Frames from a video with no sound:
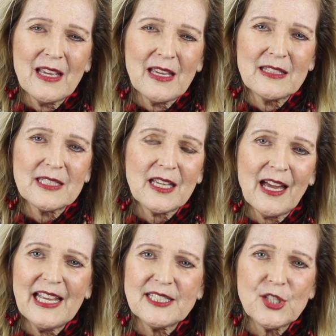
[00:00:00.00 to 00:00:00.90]
And
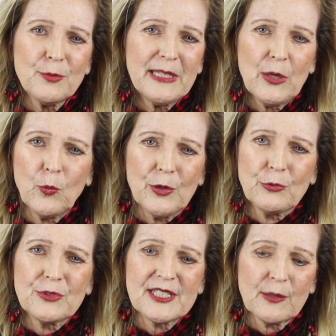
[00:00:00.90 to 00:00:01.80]
I had so many
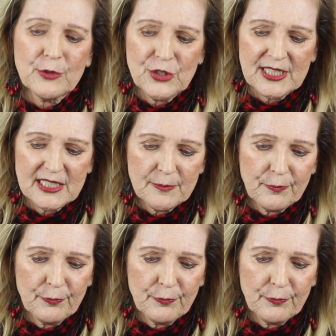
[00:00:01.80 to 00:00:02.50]
wounds that were just